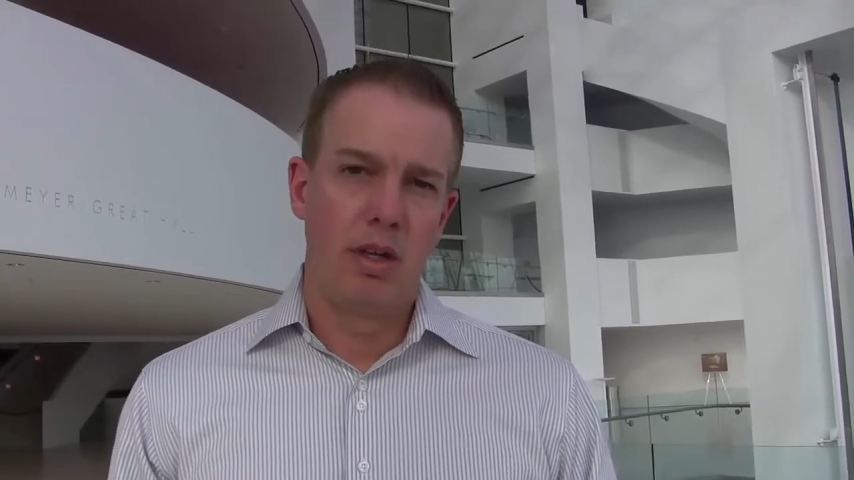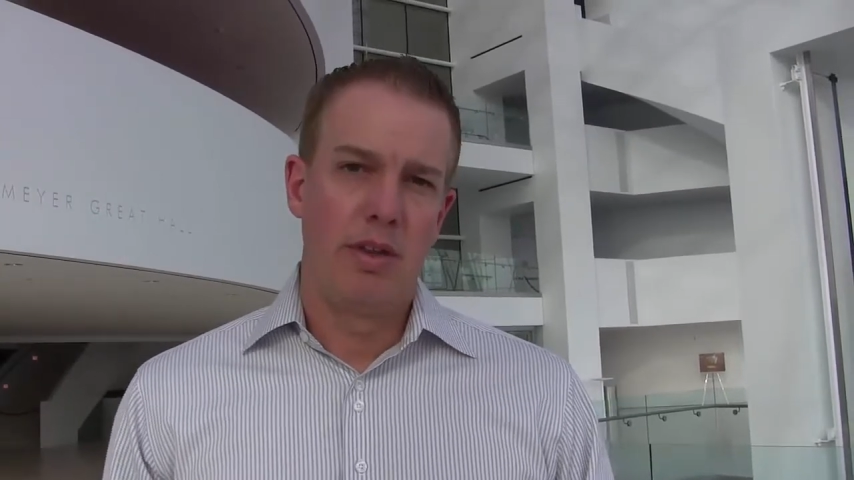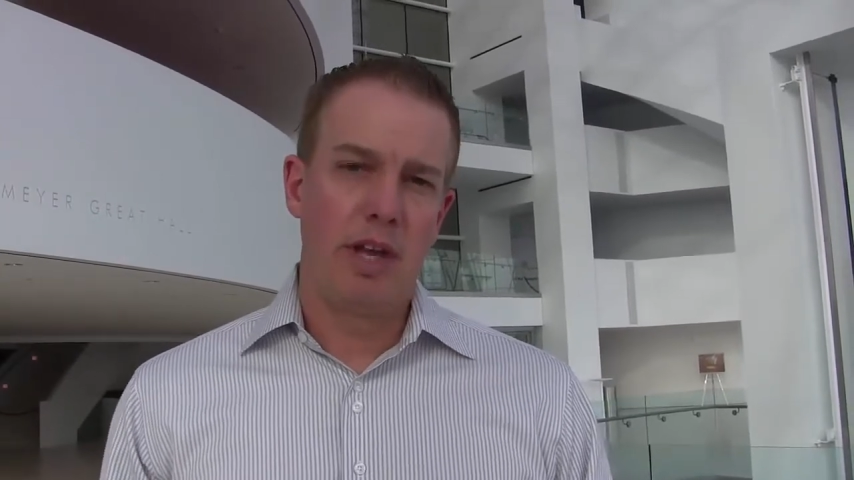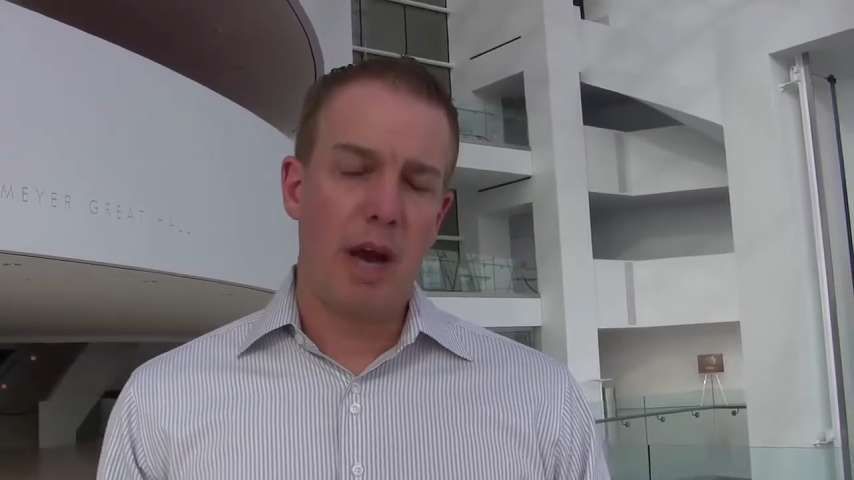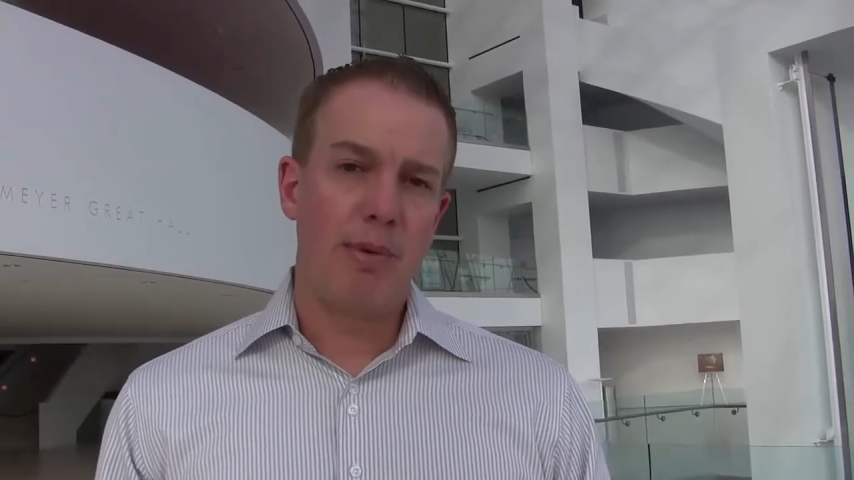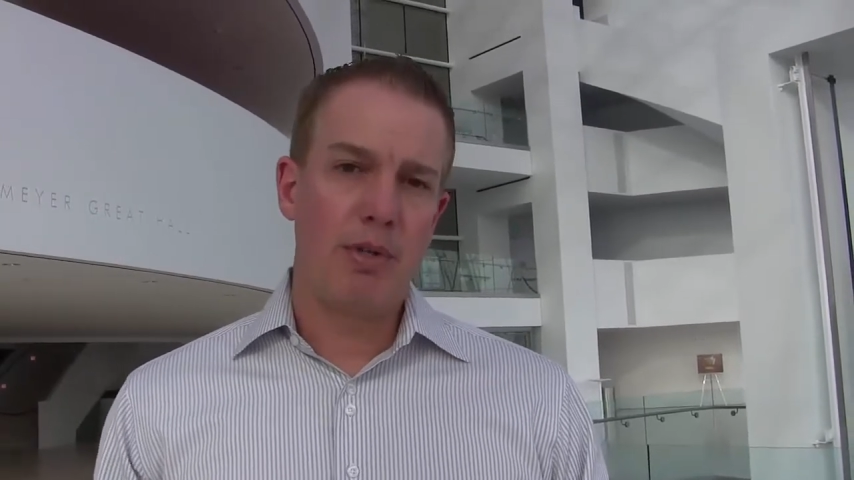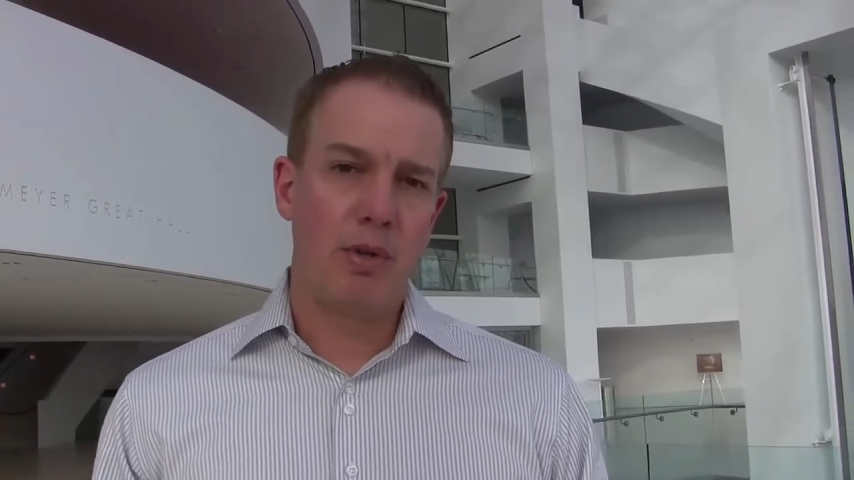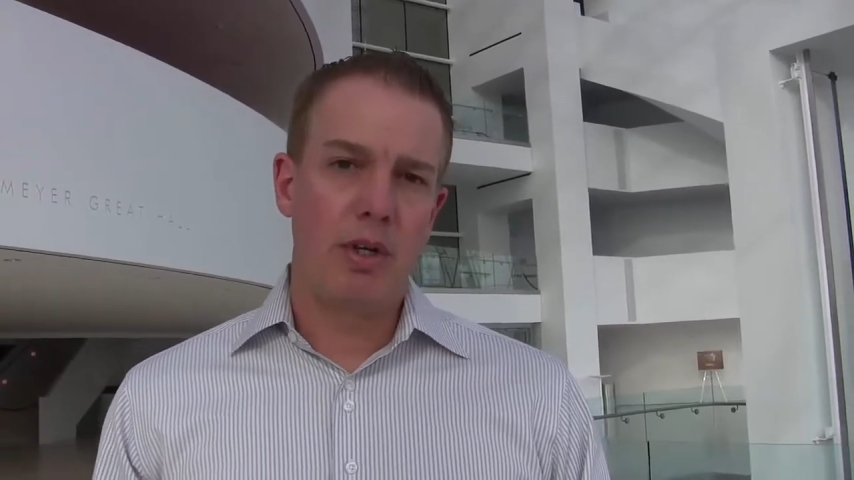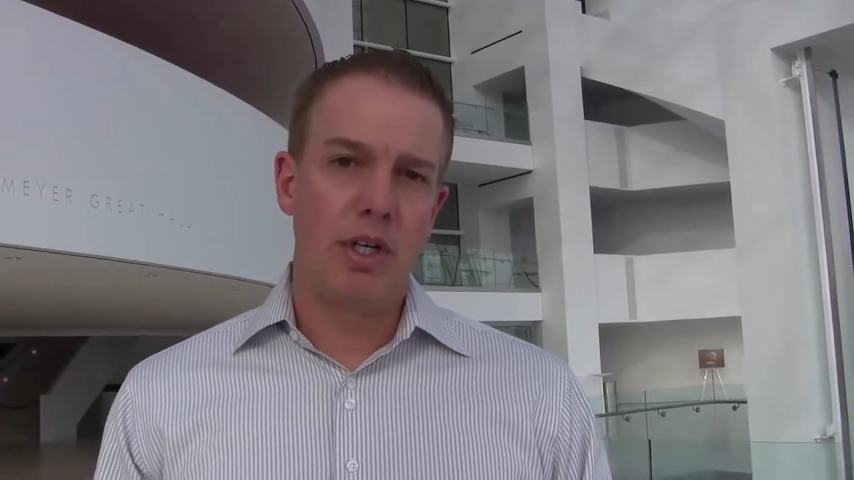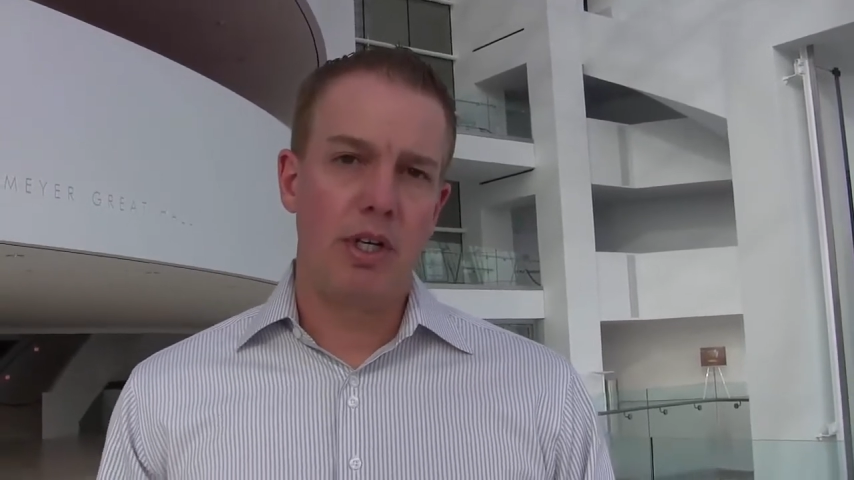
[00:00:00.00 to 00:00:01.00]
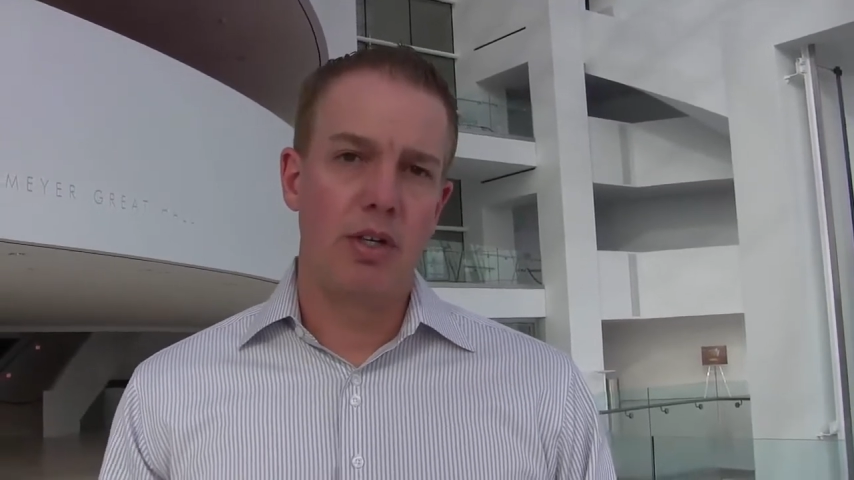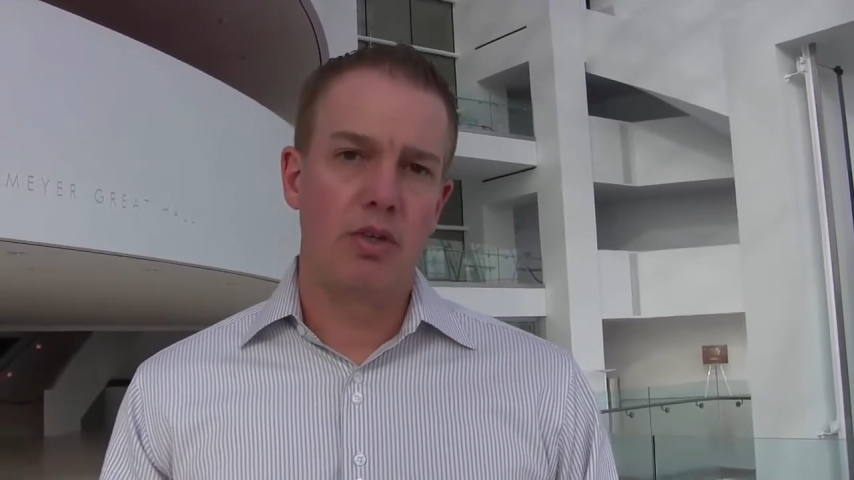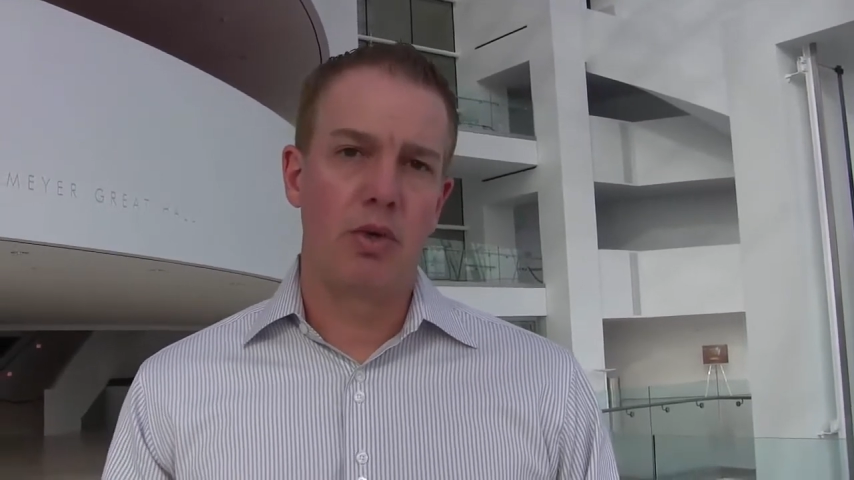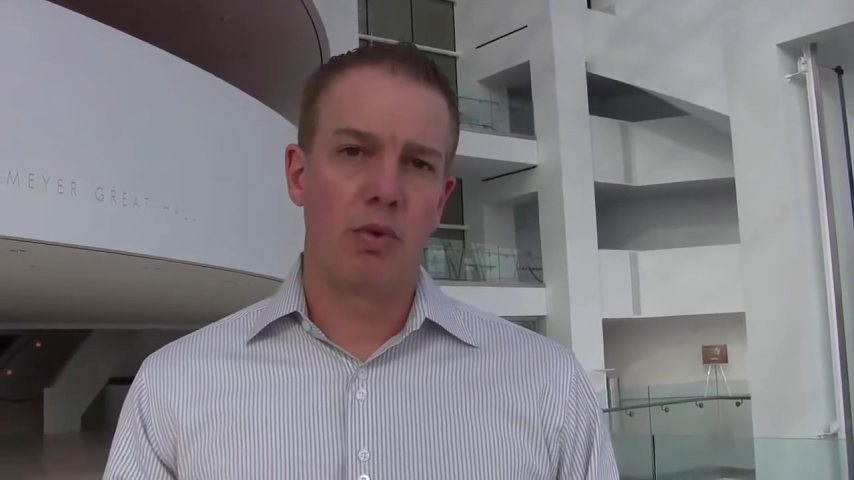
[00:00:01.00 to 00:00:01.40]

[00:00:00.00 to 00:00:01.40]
The opportunity to